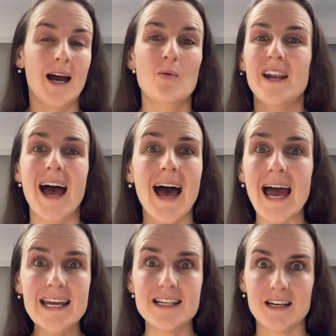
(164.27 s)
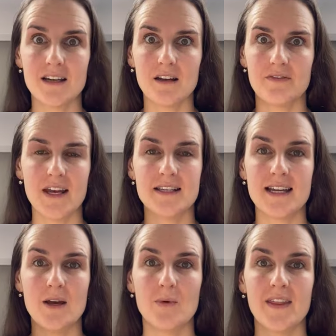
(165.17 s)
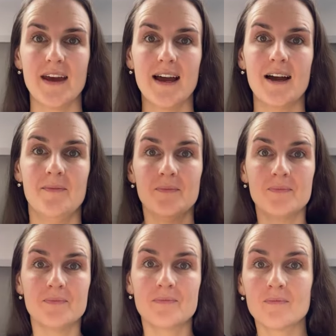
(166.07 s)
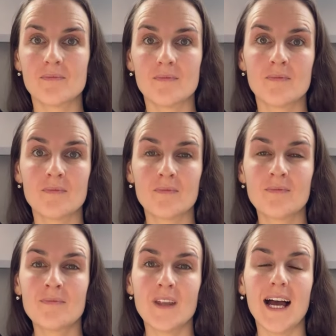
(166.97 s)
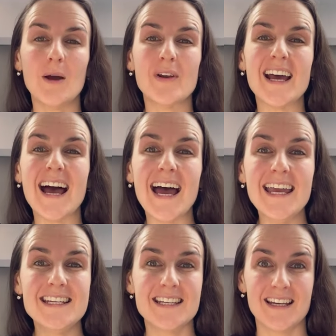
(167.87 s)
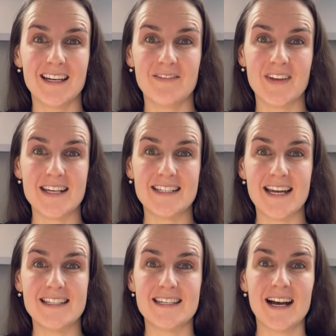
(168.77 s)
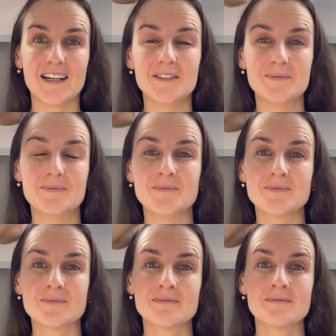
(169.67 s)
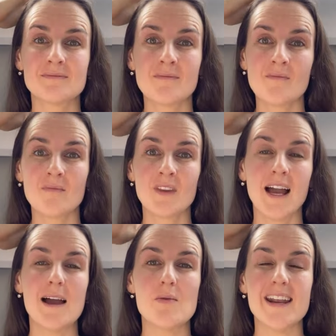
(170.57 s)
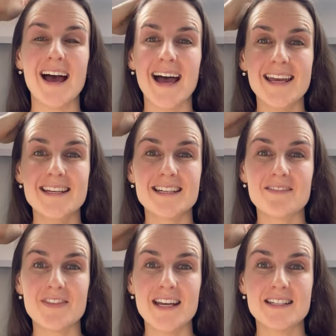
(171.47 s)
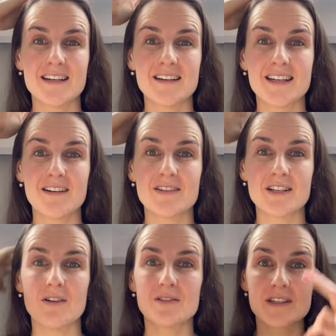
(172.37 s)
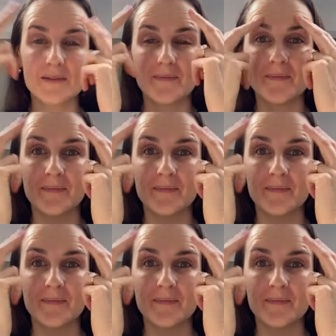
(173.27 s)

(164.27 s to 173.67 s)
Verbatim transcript: I would hate it if they stayed where they are. I would hate it if they stayed stuck. I would hate if they didn't get results.